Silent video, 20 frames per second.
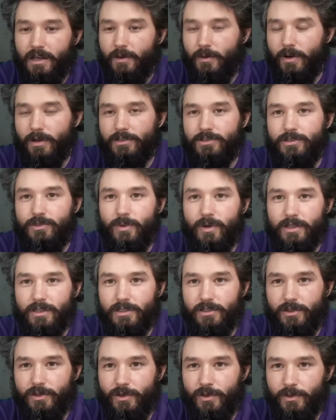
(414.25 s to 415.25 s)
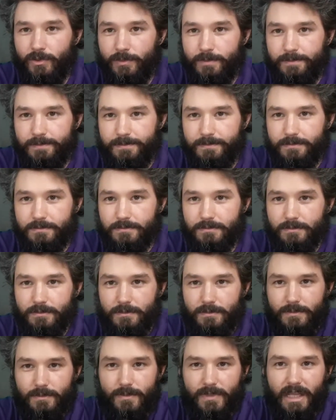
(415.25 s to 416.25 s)
What you want to do
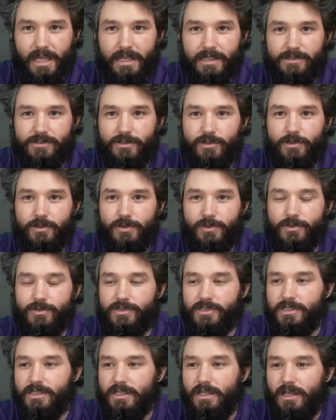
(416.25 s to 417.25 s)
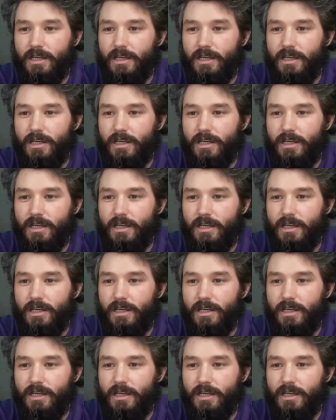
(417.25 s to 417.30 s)
is use